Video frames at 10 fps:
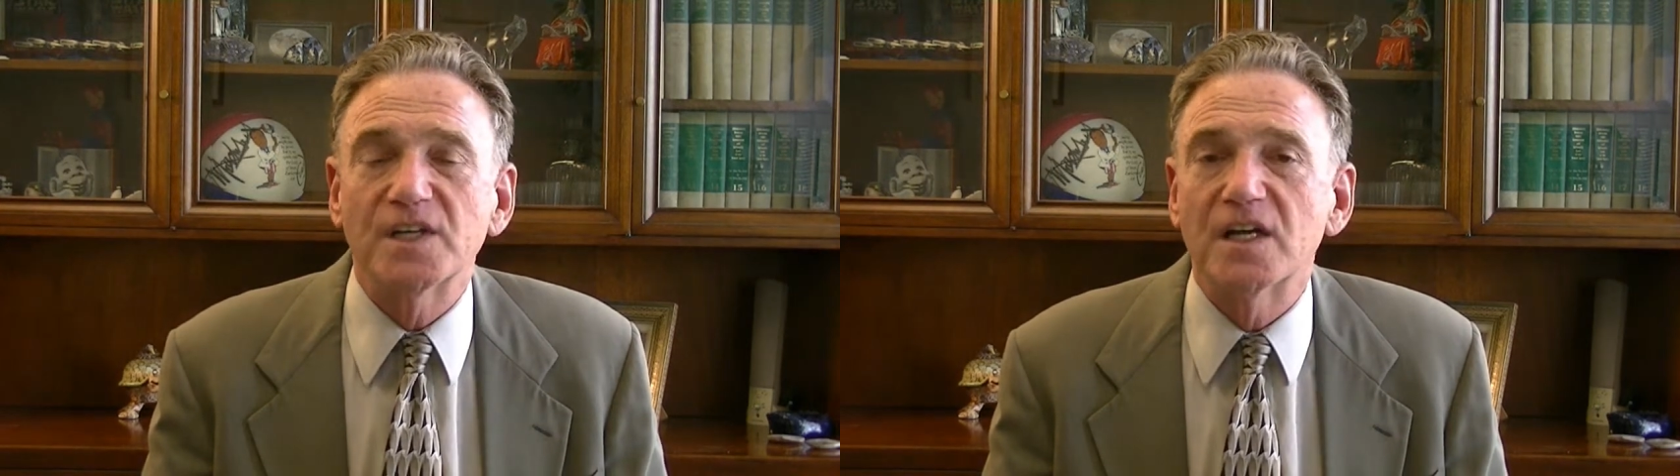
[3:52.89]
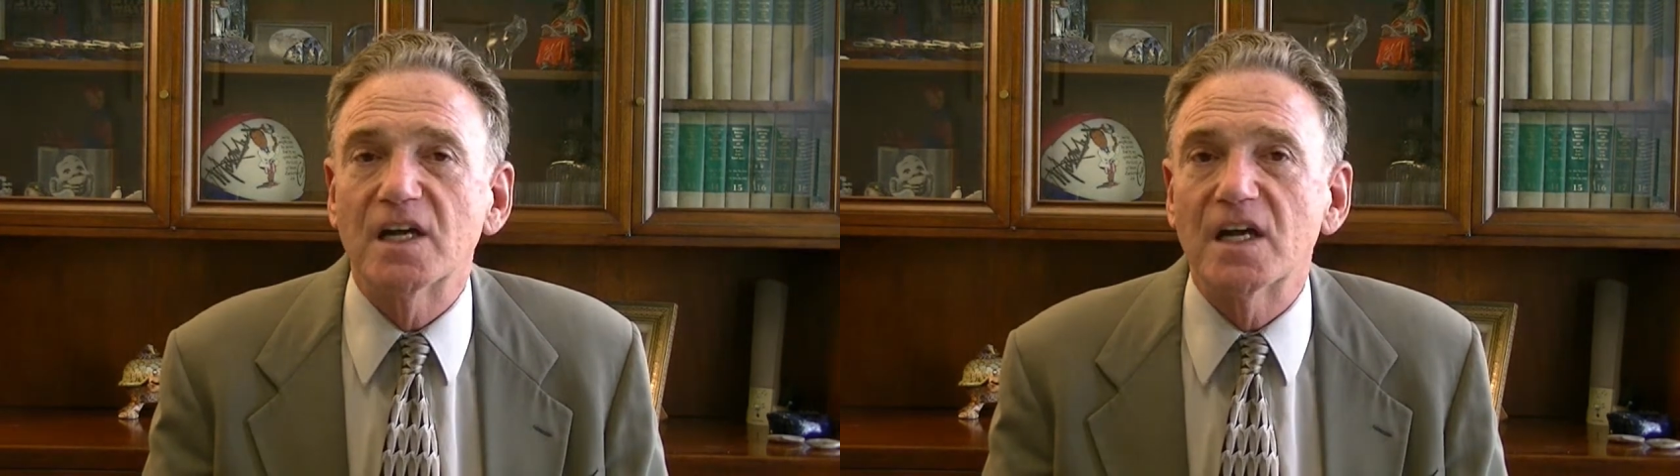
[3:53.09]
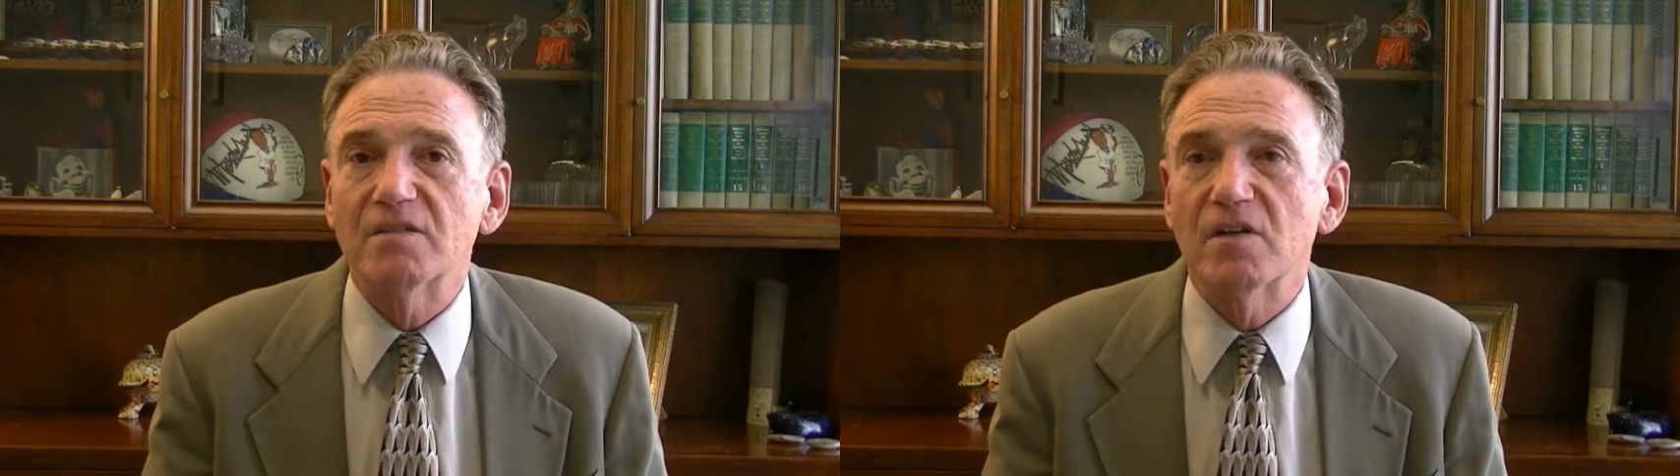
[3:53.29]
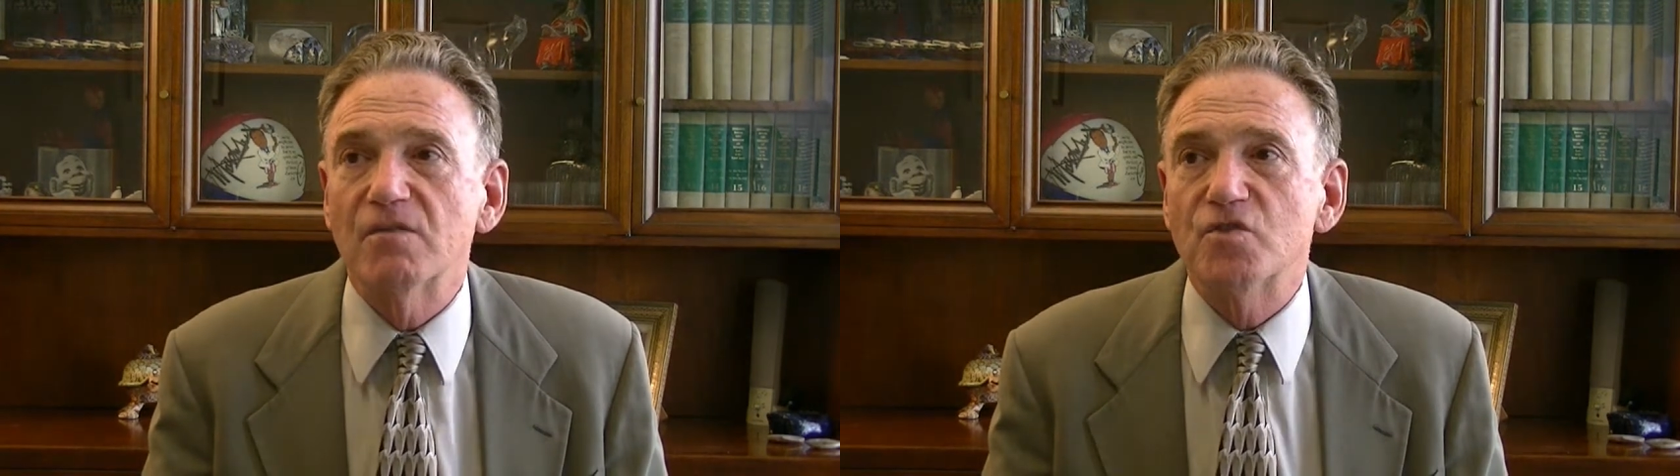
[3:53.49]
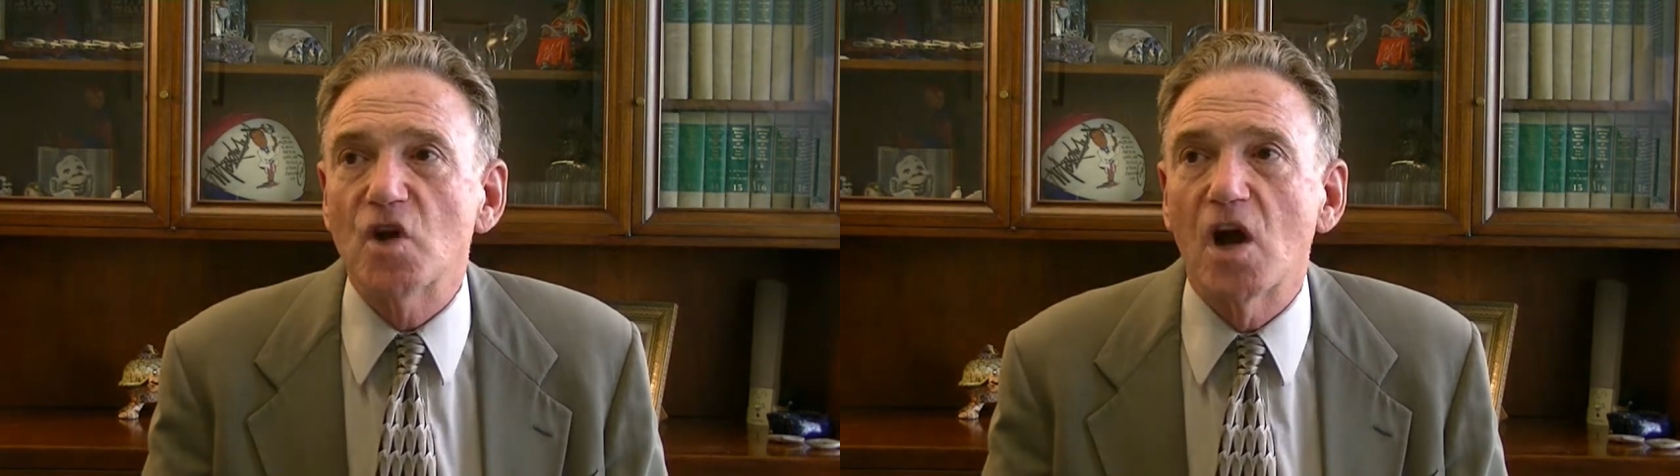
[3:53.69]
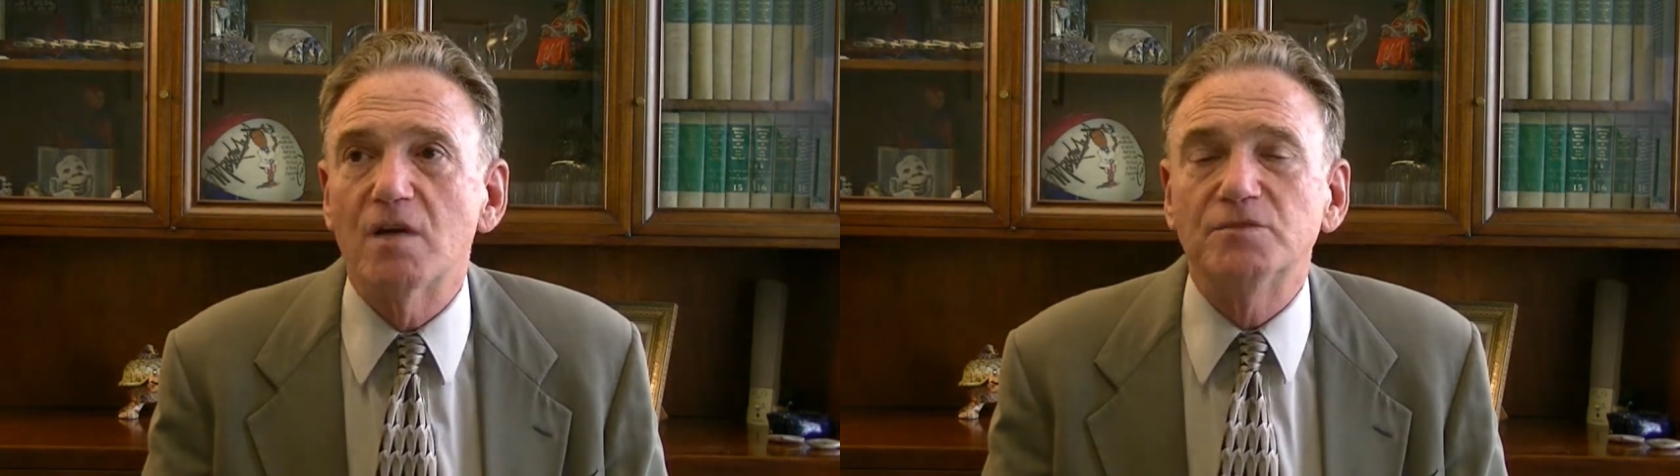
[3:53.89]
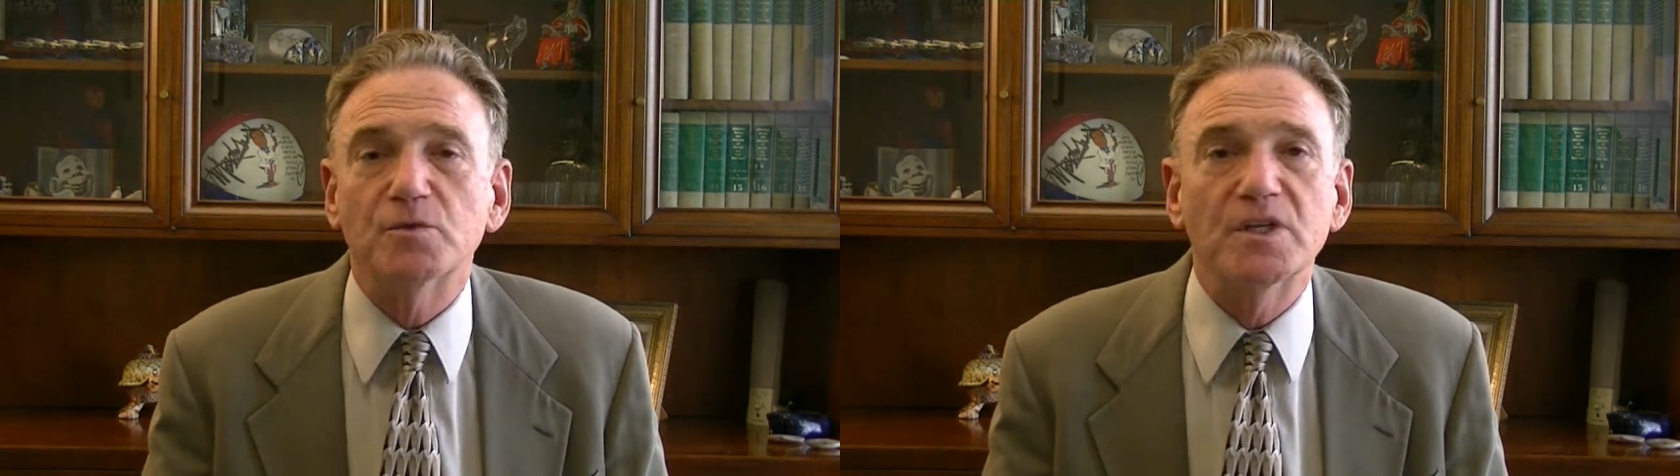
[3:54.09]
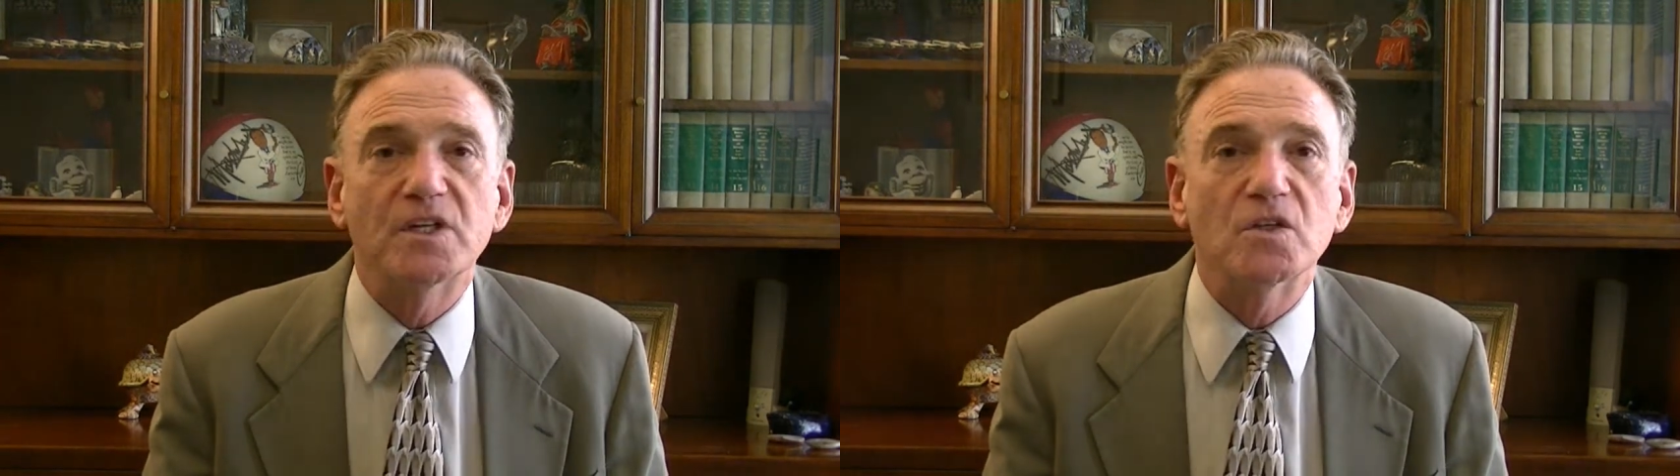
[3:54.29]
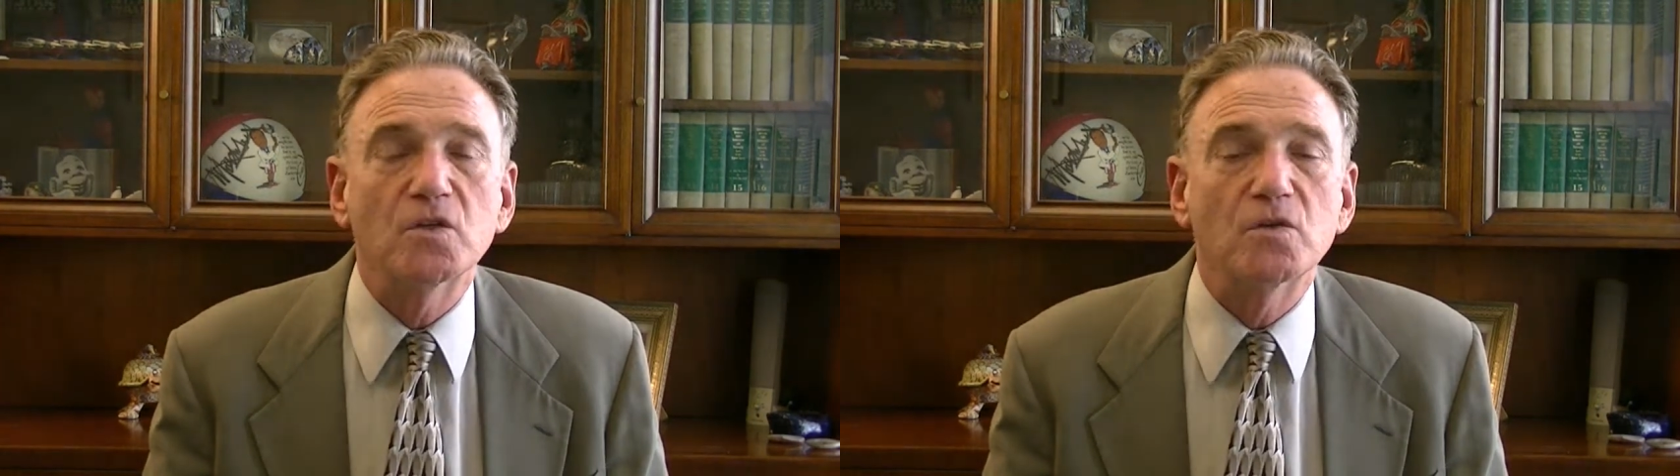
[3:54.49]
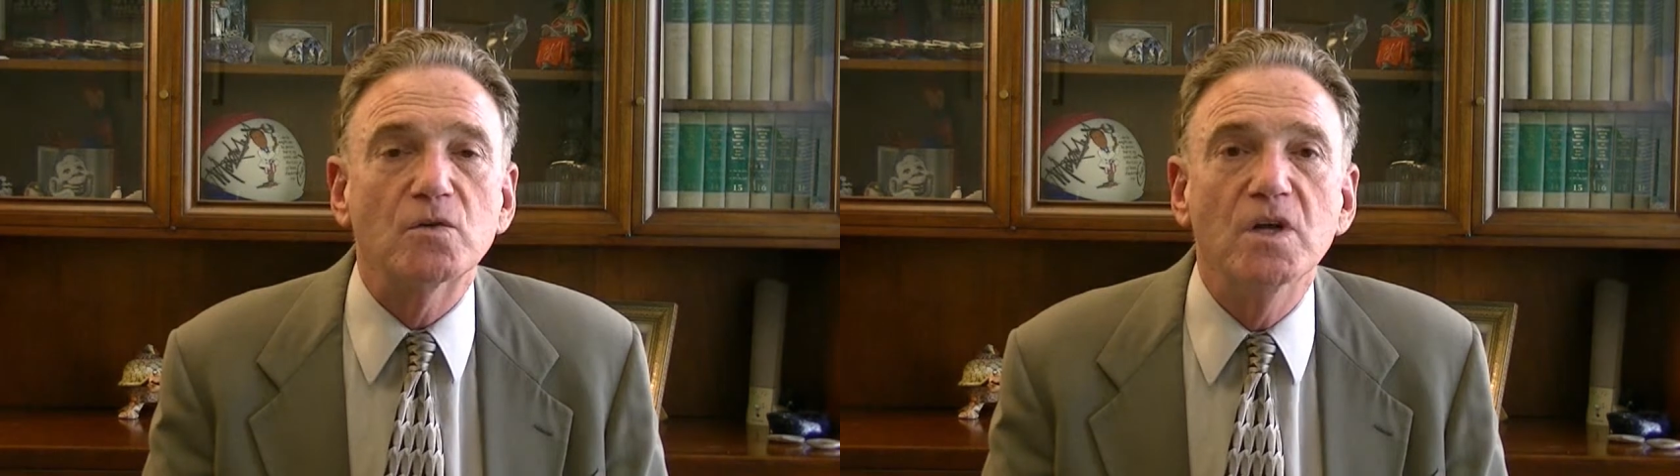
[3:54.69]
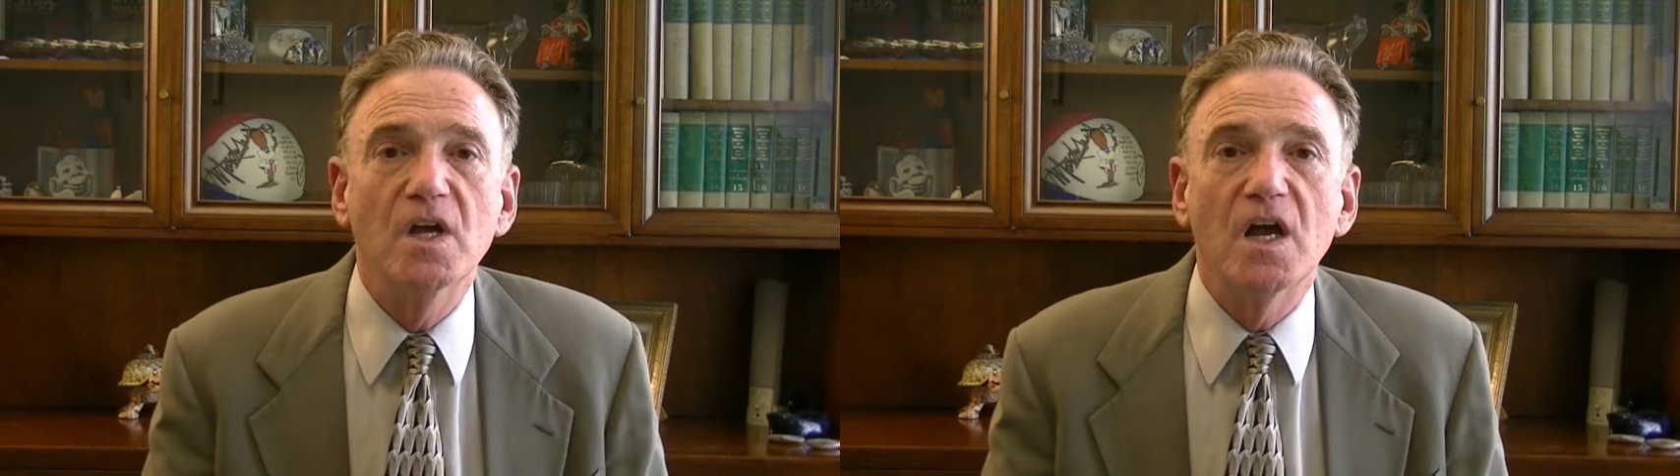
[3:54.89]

of jobs would include